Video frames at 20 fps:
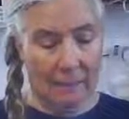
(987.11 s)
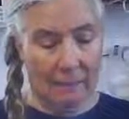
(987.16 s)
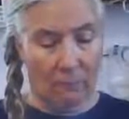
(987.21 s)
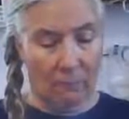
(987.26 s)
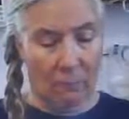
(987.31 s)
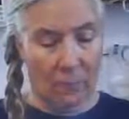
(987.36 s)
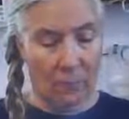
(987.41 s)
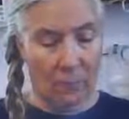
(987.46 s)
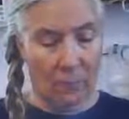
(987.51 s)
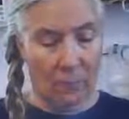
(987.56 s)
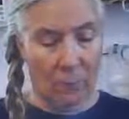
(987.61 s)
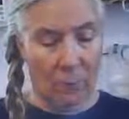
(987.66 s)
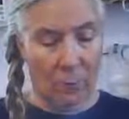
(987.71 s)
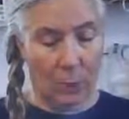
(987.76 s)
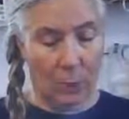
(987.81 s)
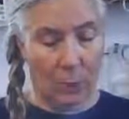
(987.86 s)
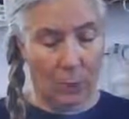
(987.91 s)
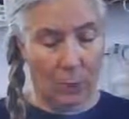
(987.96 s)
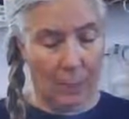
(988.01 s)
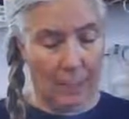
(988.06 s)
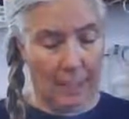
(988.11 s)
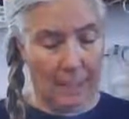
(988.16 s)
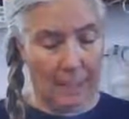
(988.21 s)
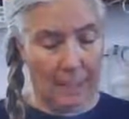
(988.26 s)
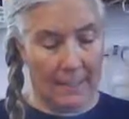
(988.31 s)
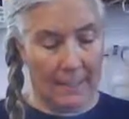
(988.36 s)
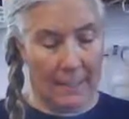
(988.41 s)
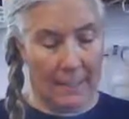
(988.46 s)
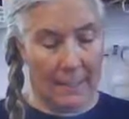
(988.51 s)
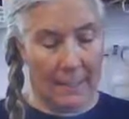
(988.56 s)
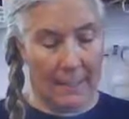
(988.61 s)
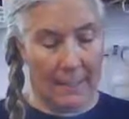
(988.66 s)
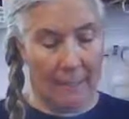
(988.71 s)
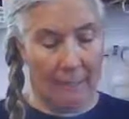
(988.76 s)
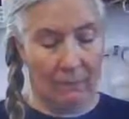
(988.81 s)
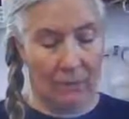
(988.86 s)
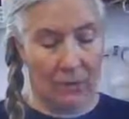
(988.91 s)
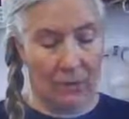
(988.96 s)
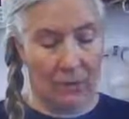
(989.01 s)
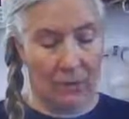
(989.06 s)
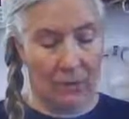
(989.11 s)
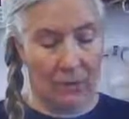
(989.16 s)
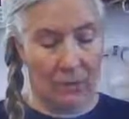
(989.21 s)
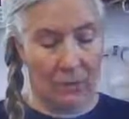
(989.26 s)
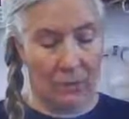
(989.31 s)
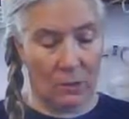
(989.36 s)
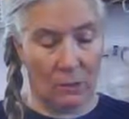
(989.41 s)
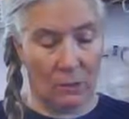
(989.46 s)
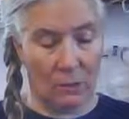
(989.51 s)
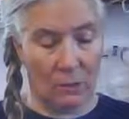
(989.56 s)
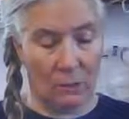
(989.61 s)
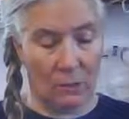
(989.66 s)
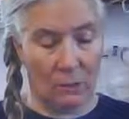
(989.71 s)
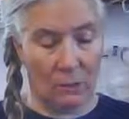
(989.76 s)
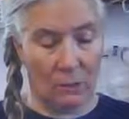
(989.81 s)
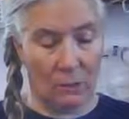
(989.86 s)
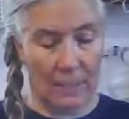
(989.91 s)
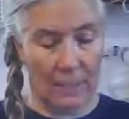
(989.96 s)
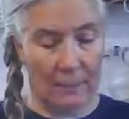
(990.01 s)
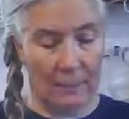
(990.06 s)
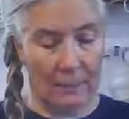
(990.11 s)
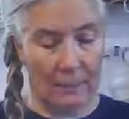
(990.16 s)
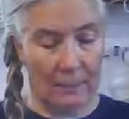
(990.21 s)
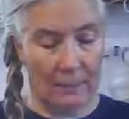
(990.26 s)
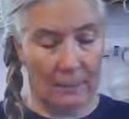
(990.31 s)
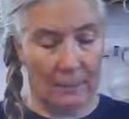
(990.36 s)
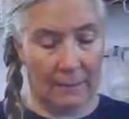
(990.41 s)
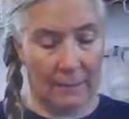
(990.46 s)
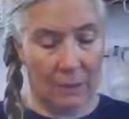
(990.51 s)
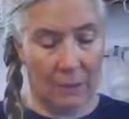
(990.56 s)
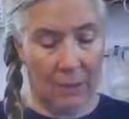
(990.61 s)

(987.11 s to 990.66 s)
For some weird reason that I never understood until recently,